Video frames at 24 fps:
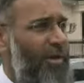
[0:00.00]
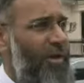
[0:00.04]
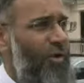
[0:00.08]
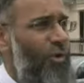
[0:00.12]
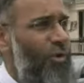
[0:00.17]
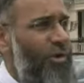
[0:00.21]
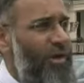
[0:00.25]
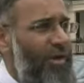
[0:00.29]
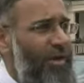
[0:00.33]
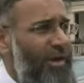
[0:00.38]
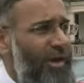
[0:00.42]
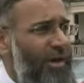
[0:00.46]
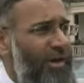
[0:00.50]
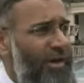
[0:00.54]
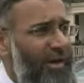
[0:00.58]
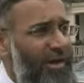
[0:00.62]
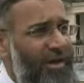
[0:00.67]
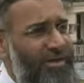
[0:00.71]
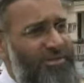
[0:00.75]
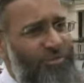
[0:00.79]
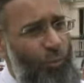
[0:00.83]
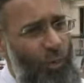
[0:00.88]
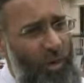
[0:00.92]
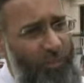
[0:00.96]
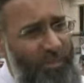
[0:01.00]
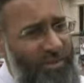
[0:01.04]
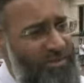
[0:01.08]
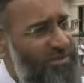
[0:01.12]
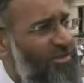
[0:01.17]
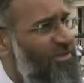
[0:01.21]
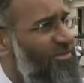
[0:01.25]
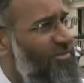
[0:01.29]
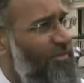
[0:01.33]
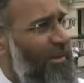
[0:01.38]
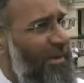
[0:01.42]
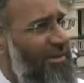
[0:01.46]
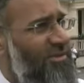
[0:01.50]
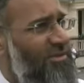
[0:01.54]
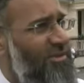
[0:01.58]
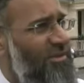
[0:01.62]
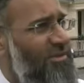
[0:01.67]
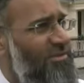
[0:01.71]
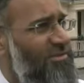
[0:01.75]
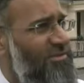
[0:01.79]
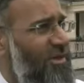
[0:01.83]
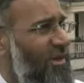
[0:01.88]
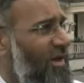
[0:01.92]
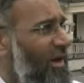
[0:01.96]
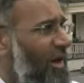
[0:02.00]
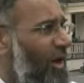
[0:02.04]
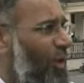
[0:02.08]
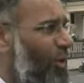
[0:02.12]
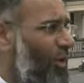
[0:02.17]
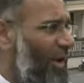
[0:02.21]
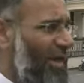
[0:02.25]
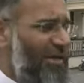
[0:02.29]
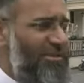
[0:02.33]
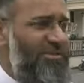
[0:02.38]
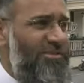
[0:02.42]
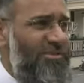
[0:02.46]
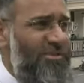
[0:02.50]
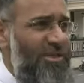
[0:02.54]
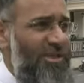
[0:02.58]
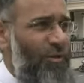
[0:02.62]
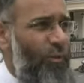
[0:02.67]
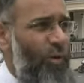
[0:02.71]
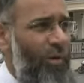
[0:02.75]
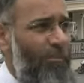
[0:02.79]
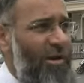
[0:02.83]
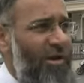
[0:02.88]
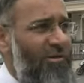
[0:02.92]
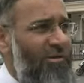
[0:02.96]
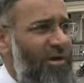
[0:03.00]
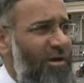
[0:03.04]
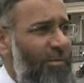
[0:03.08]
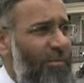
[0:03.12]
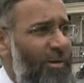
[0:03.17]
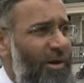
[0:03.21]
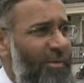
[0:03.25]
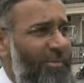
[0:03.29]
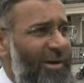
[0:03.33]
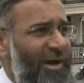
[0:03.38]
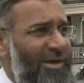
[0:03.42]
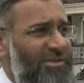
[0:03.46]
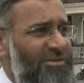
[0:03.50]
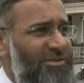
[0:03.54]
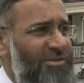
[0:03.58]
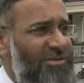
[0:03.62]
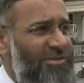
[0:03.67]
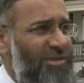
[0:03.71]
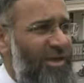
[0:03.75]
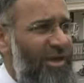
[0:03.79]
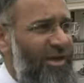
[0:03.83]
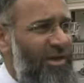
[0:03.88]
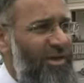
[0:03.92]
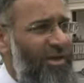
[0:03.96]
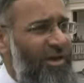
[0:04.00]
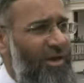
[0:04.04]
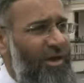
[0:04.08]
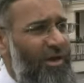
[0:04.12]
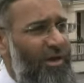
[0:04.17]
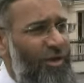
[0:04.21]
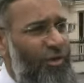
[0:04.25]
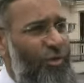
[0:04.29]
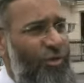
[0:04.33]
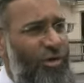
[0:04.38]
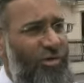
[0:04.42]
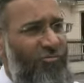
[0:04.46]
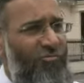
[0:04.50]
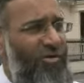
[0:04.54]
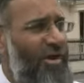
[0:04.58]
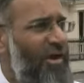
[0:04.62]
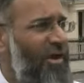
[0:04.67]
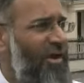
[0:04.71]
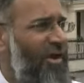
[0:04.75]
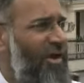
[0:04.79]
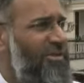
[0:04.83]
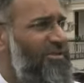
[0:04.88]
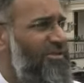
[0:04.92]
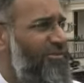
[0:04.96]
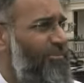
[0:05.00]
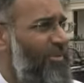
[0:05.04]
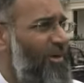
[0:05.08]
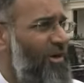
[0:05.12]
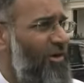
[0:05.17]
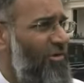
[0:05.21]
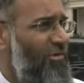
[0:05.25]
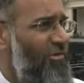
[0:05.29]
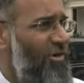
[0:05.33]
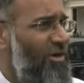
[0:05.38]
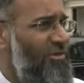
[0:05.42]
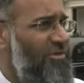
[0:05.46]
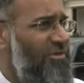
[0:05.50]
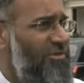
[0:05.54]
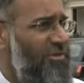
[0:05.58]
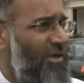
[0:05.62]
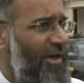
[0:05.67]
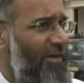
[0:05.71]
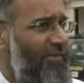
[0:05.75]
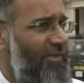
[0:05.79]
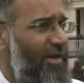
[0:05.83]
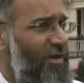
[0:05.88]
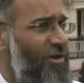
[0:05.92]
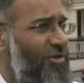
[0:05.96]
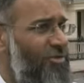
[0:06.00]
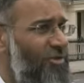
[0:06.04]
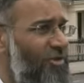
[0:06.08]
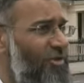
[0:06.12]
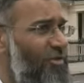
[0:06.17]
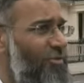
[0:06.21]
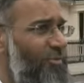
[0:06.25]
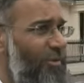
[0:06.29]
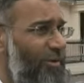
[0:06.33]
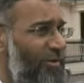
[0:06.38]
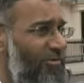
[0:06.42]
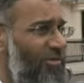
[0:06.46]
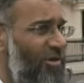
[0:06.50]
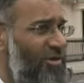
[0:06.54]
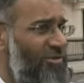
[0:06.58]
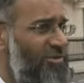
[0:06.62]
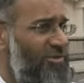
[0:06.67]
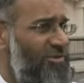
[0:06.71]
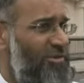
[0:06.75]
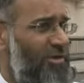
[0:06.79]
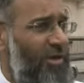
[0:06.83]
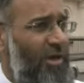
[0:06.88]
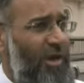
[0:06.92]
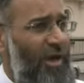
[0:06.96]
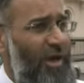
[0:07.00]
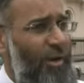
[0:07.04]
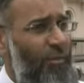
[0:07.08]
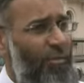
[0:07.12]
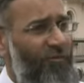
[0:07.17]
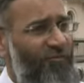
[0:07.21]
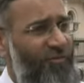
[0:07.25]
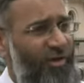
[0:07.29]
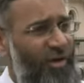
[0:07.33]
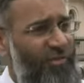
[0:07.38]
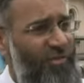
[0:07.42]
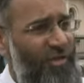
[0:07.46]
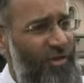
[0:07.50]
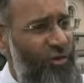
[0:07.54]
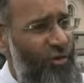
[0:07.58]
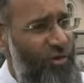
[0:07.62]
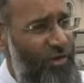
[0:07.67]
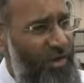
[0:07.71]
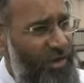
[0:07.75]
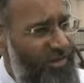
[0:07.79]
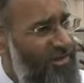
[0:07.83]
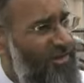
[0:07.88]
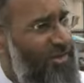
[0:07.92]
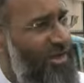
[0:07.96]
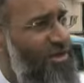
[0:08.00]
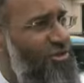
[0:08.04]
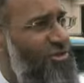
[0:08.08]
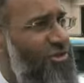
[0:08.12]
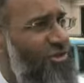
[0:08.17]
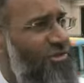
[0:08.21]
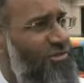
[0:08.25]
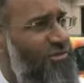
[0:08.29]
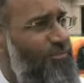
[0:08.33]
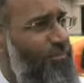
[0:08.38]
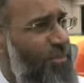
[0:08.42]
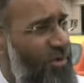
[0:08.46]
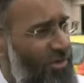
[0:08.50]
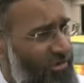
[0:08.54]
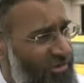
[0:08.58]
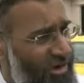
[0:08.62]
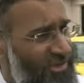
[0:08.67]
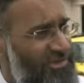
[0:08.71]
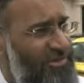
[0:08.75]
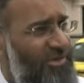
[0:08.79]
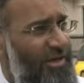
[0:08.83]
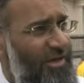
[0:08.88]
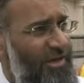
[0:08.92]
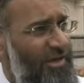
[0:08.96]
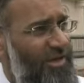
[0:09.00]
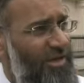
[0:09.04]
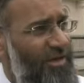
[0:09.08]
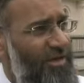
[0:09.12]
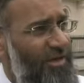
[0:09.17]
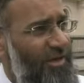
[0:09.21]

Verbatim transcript: are looking at is weapons inspectors, or let's see what Barack Obama has to say. You know, red lines have been crossed and they continue to be crossed. And we find that the United Nations procrastinate.